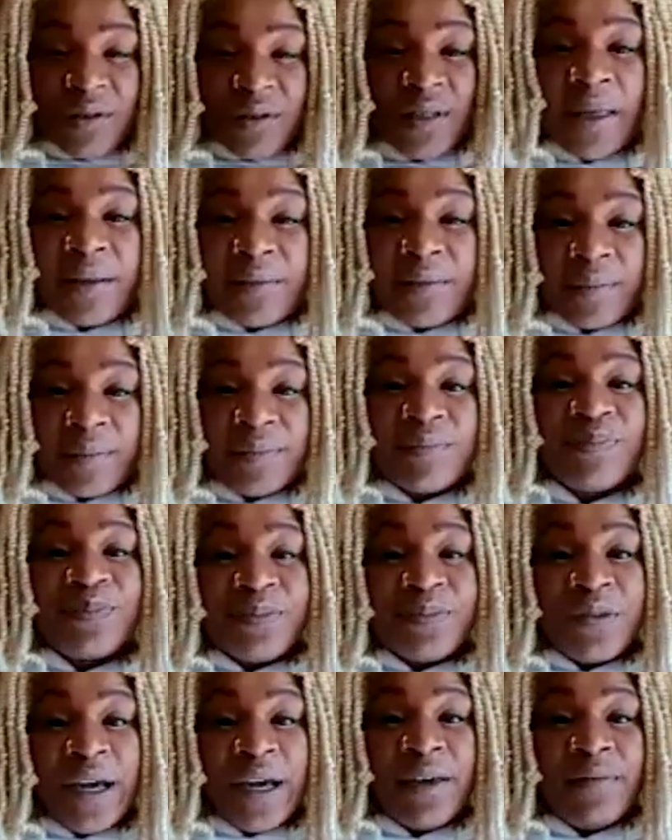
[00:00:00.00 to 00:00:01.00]
rice,
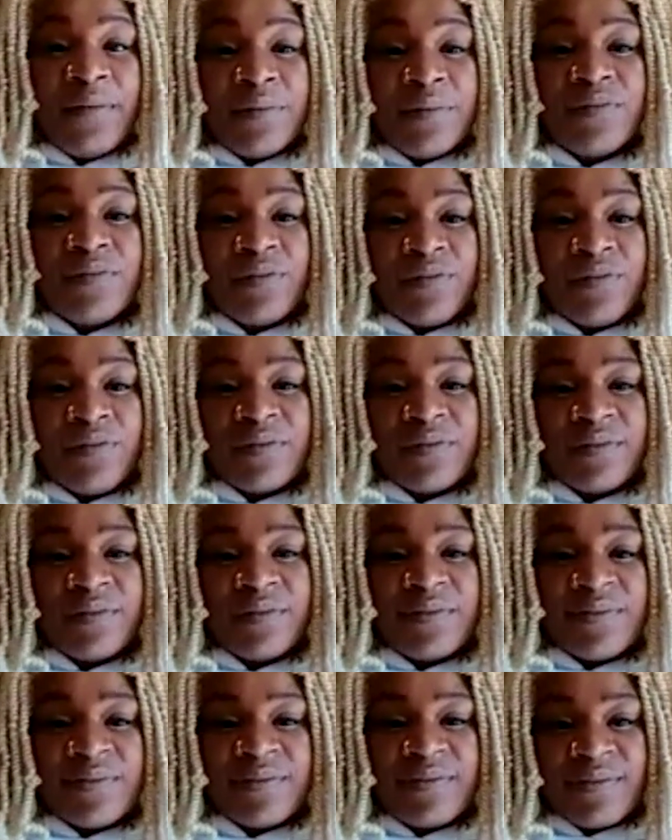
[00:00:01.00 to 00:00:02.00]
or it's their
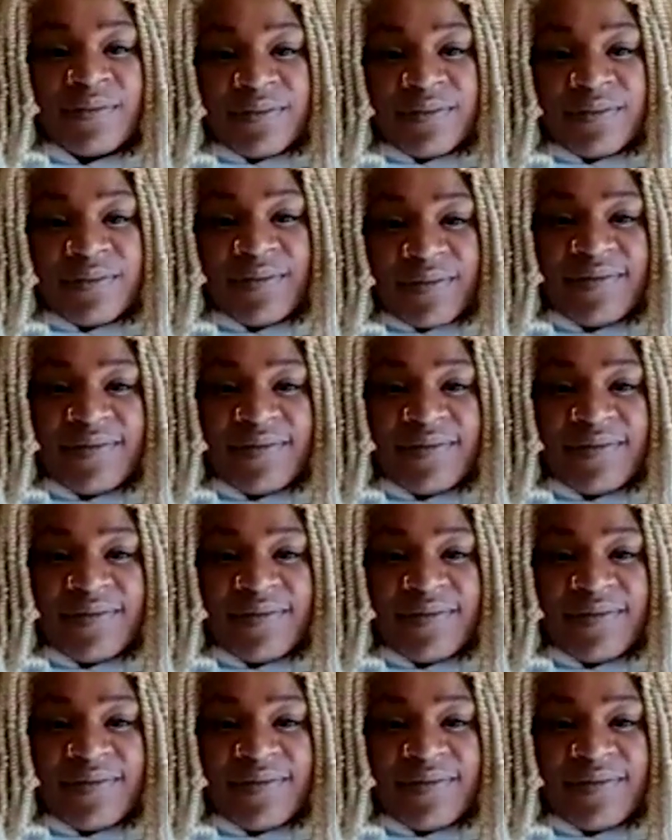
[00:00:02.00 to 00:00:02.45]
soul food,